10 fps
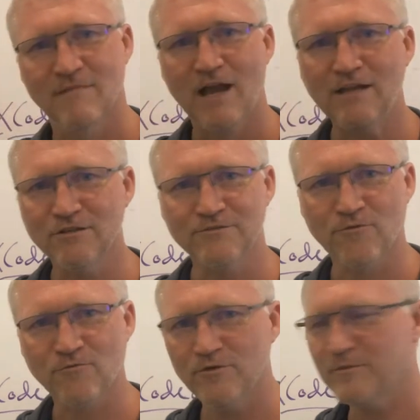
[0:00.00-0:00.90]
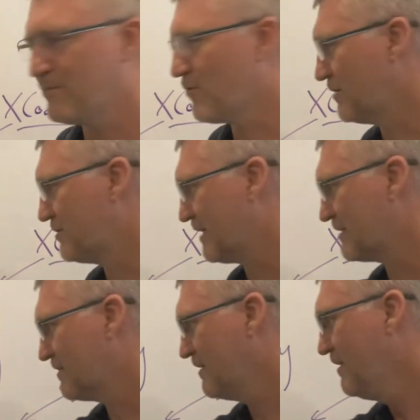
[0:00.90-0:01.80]
I looked for Ruby
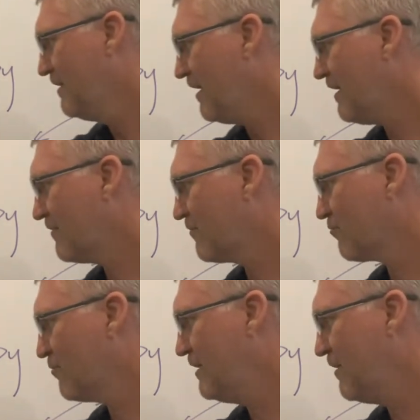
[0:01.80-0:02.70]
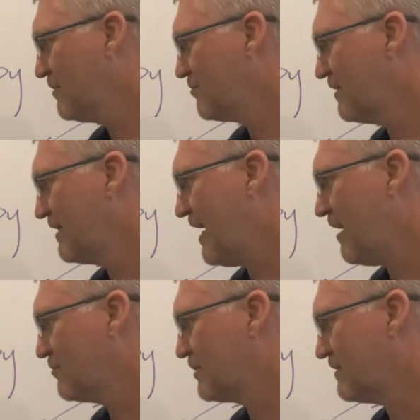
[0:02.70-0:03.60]
projects. I got
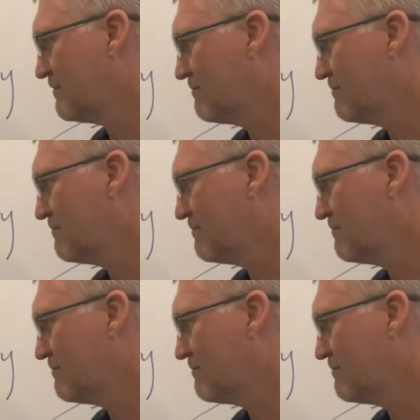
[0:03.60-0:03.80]
300,000.